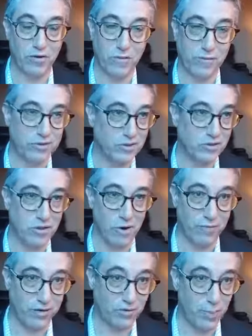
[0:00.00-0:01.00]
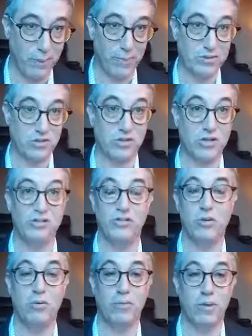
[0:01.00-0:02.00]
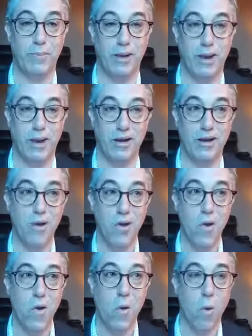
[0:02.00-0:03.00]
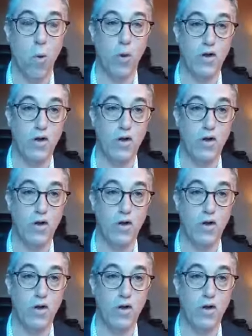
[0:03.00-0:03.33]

So if it's a service, maybe it's just you in the beginning or